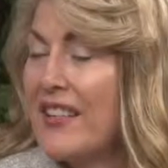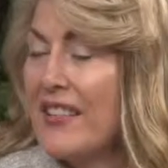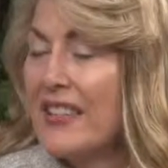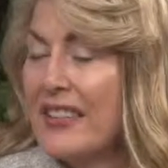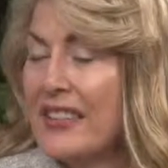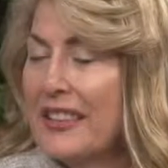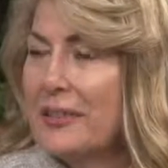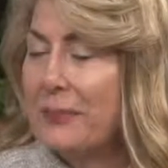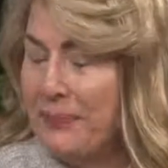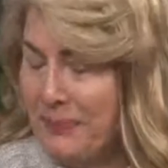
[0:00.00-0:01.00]
That we can
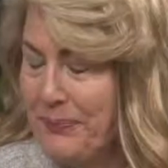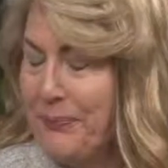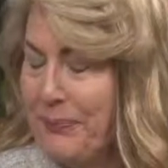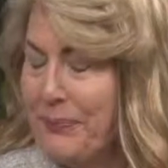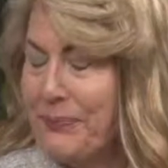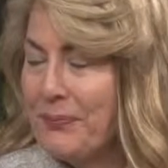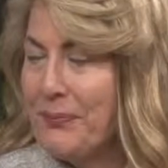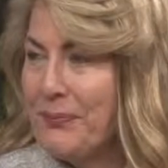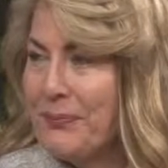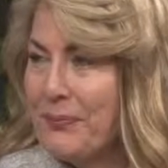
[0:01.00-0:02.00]
eat, yes.
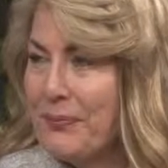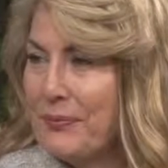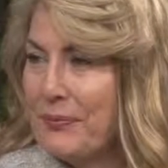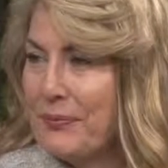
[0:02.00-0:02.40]
When I